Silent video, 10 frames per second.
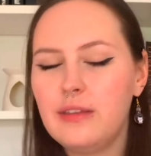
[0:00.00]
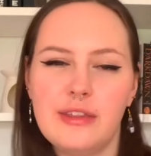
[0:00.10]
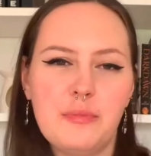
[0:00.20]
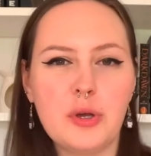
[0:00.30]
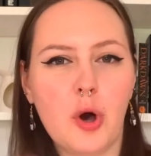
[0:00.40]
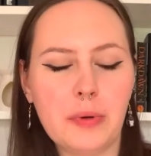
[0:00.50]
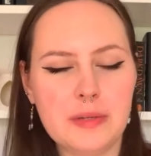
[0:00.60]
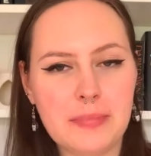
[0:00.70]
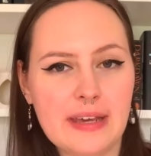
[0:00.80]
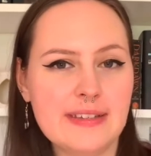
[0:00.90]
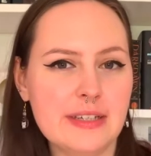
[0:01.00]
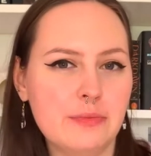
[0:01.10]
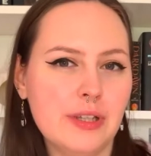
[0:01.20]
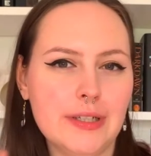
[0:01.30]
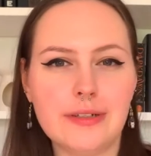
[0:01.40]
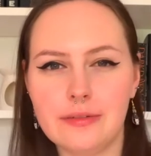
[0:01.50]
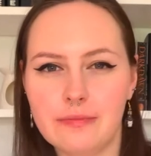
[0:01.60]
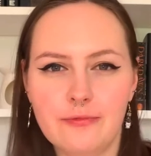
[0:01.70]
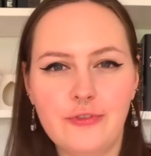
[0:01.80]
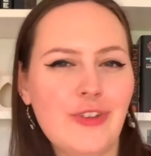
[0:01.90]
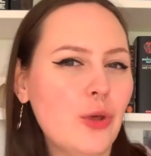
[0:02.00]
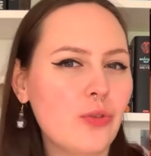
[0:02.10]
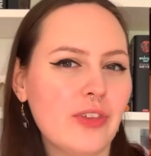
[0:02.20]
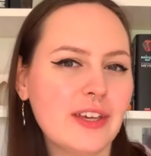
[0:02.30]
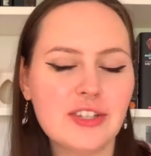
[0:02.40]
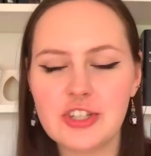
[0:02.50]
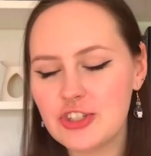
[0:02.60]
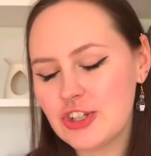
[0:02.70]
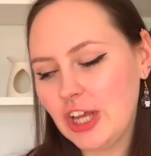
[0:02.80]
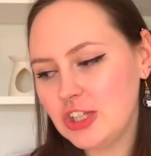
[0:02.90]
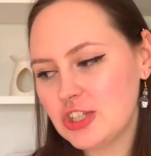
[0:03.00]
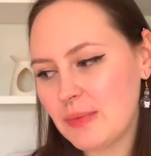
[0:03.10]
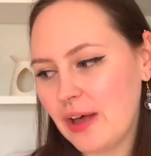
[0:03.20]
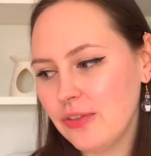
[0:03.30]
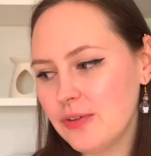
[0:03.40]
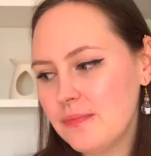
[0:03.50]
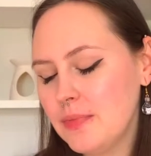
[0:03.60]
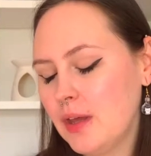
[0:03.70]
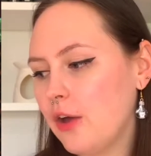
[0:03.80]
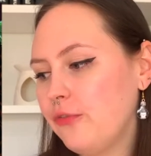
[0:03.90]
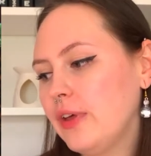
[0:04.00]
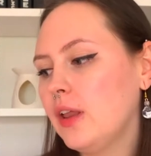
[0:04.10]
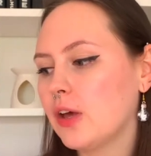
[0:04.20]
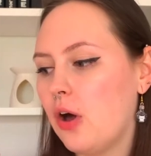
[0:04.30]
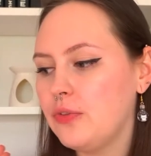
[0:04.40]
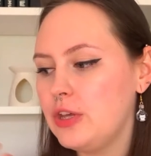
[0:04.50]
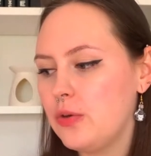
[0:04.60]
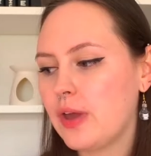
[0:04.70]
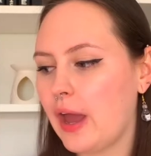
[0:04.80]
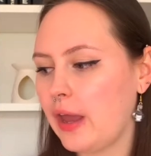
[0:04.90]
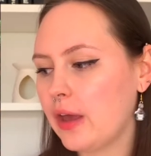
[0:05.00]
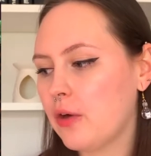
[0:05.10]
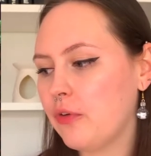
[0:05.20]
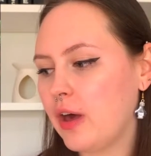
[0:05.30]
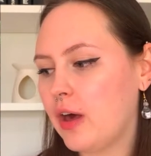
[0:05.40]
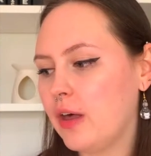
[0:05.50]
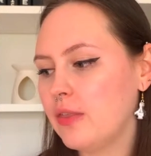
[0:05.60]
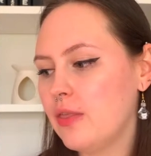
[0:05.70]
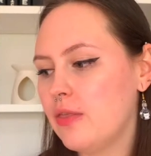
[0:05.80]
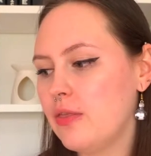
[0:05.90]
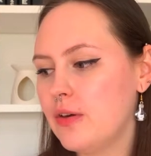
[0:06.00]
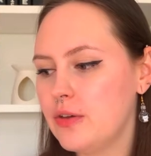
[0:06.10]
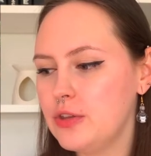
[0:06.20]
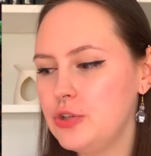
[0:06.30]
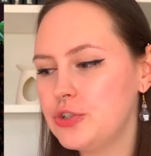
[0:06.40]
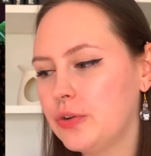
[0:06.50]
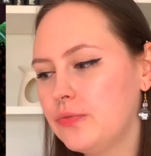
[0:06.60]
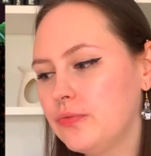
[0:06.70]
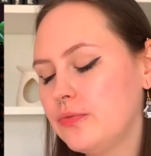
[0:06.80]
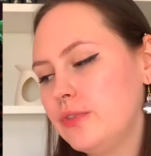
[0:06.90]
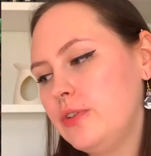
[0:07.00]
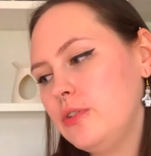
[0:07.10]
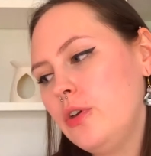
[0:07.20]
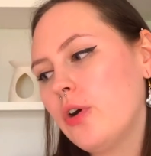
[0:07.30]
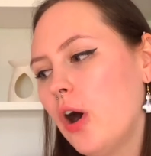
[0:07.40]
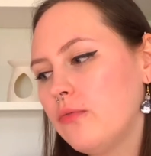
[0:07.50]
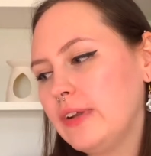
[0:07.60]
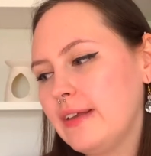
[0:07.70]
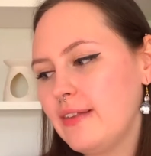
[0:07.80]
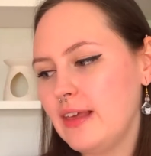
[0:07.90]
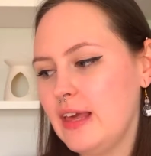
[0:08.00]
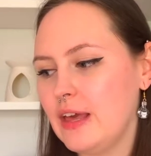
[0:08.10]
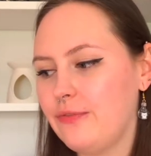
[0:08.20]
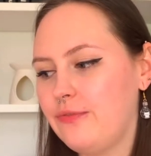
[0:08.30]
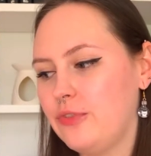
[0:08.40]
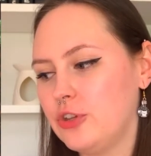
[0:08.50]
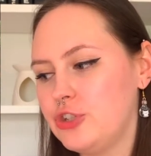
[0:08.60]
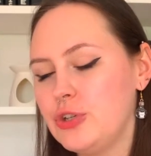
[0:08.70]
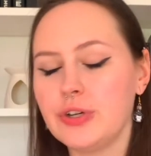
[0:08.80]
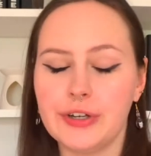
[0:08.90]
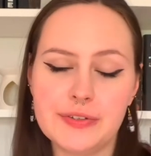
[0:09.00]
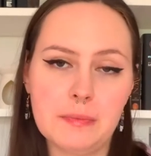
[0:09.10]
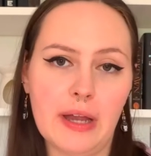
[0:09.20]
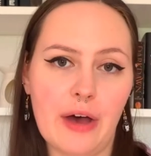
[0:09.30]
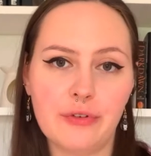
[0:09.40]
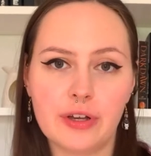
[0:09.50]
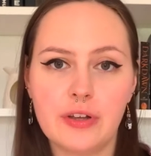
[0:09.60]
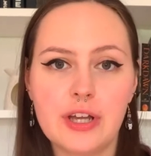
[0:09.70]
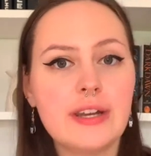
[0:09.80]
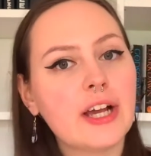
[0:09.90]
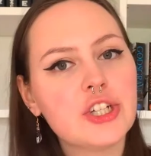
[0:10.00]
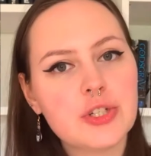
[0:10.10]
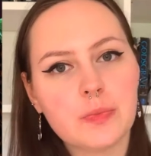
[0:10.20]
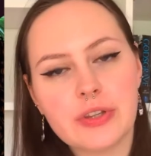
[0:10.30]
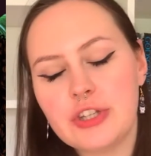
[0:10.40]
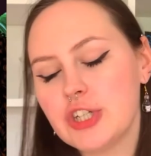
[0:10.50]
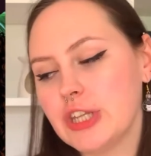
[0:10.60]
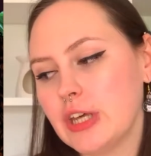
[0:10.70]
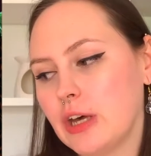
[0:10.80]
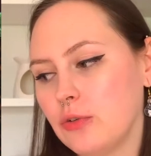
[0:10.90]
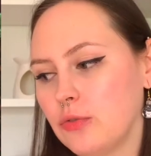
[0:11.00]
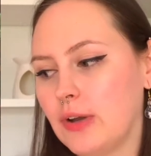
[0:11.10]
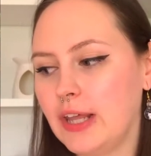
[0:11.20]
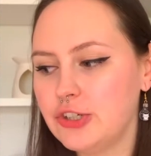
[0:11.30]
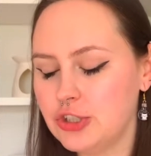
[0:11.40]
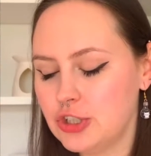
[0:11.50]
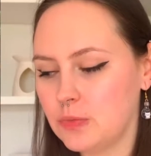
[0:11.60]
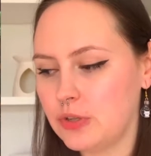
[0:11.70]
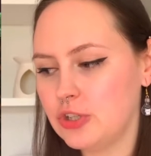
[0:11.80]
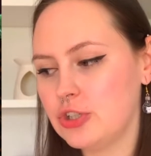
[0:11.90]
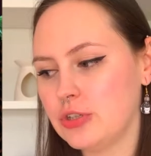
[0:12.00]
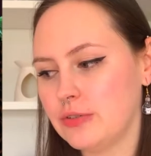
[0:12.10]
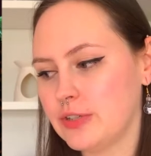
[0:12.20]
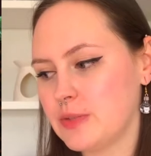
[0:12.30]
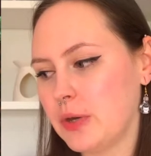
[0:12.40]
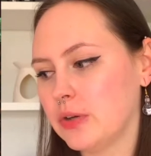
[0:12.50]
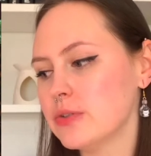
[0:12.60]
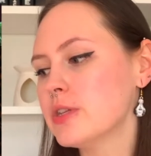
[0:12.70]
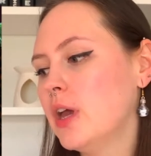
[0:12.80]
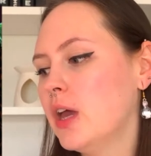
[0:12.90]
they've been copied and pasted with a little few things changed about them. I feel like on the UK cover you can't really see if the two girls might have a connection with each other or a relationship with each other, I suppose,